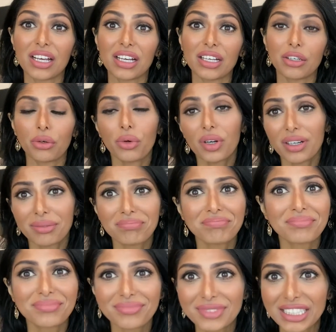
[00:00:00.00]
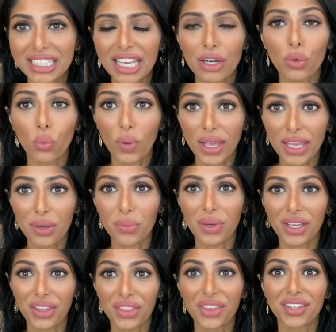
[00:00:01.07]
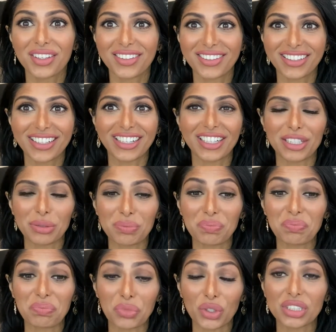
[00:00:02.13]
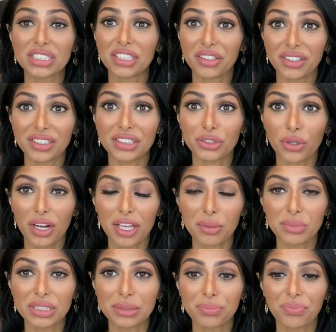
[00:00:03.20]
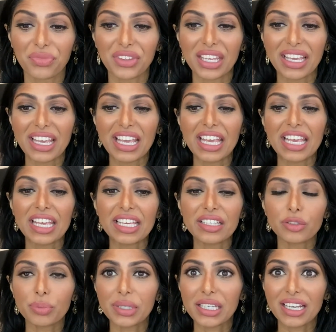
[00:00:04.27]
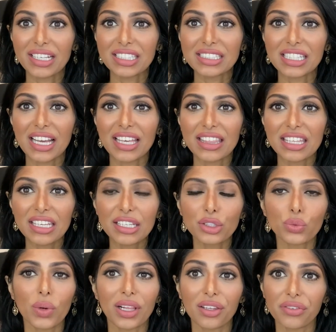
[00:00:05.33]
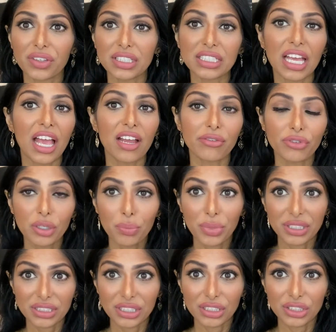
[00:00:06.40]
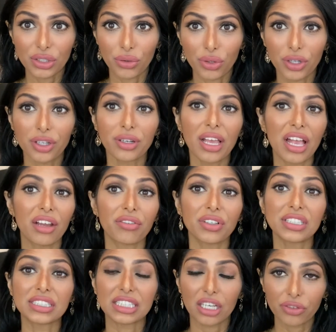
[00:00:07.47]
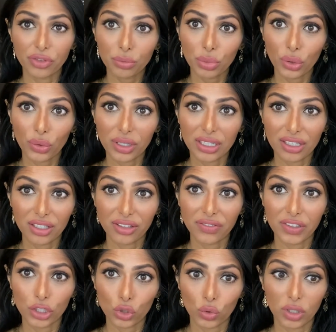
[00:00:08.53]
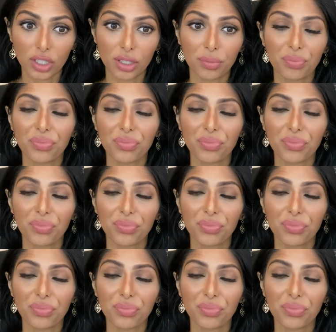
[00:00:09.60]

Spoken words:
or to get away with more serious crimes is because I think it's relevant to every business owner, every self-employed individual,